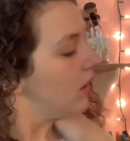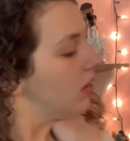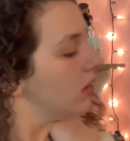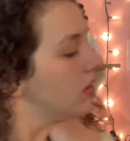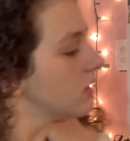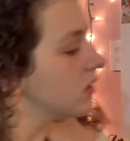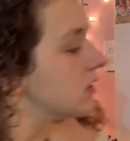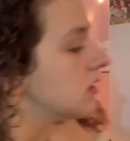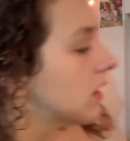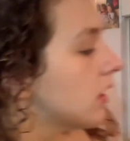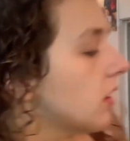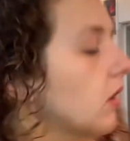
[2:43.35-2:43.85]

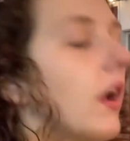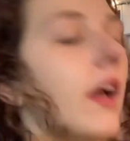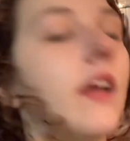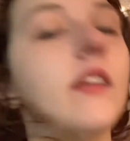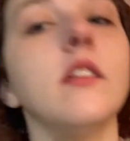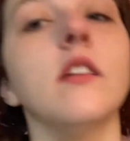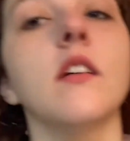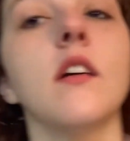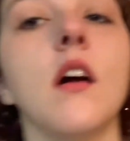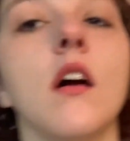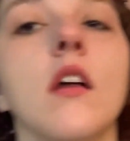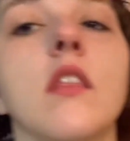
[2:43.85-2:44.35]
So I
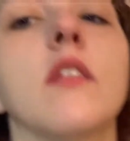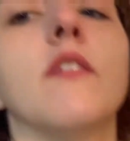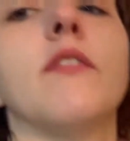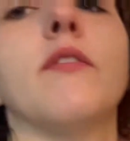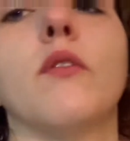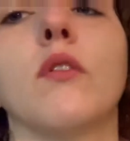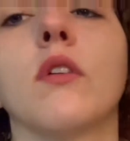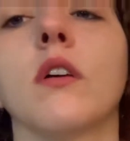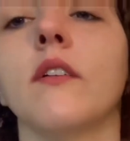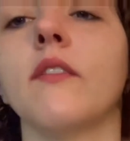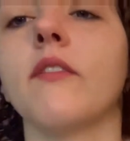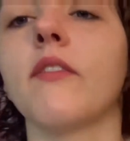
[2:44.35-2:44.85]
took on the
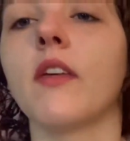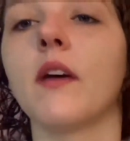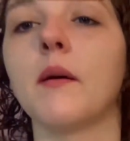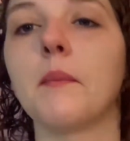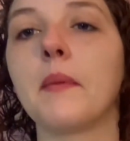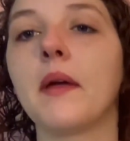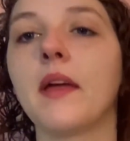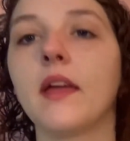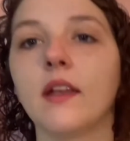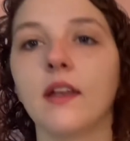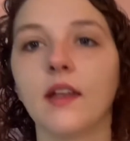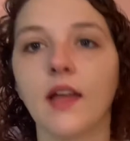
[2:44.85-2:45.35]
4 of them
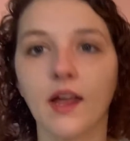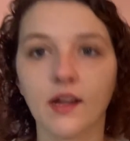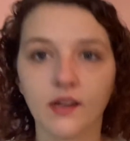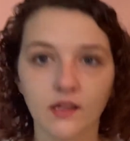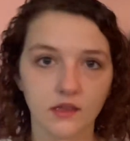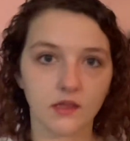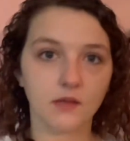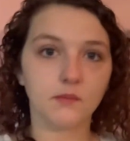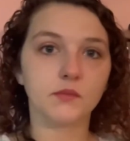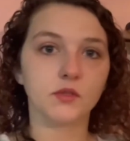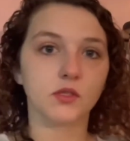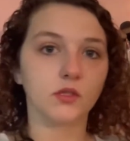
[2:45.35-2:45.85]
and added
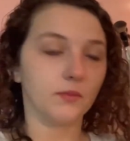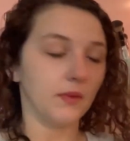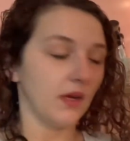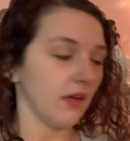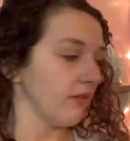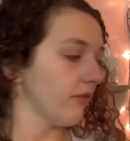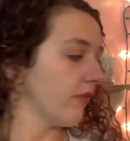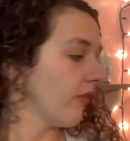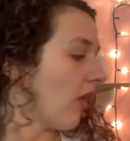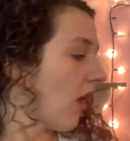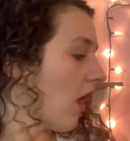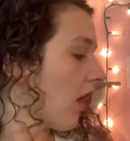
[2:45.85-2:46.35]
them to my
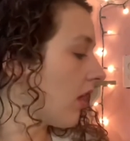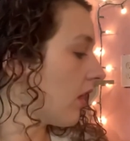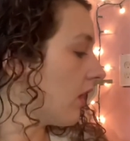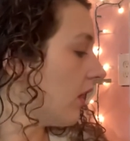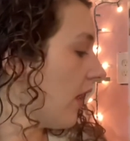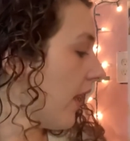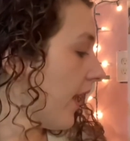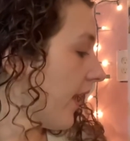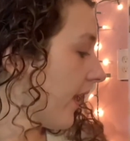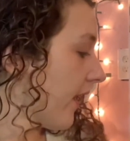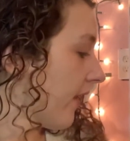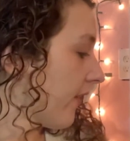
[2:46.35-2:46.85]
flock.
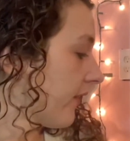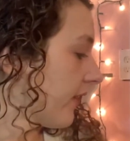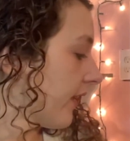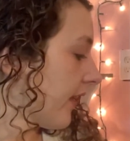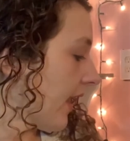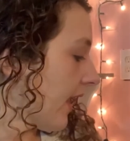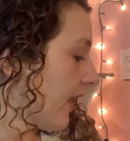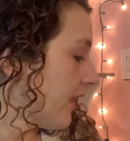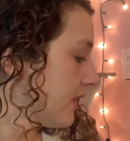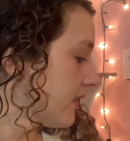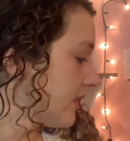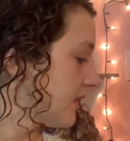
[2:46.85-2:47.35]
I already
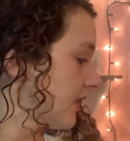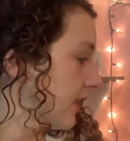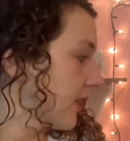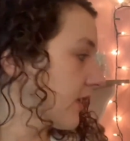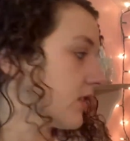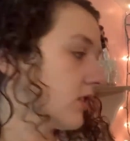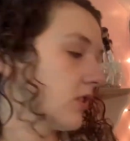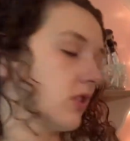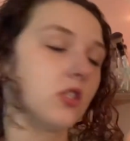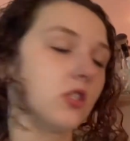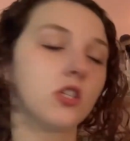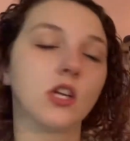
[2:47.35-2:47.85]
had
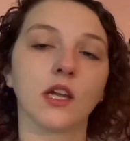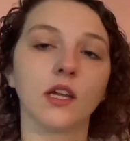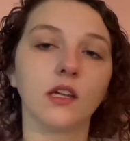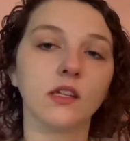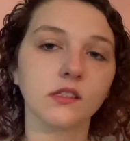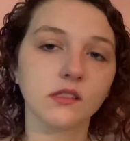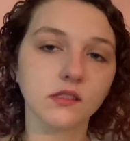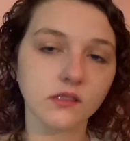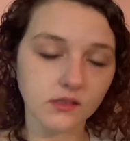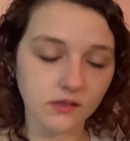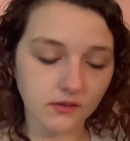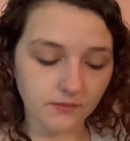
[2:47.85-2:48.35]
6
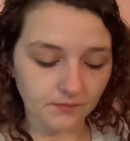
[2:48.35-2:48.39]
chickens.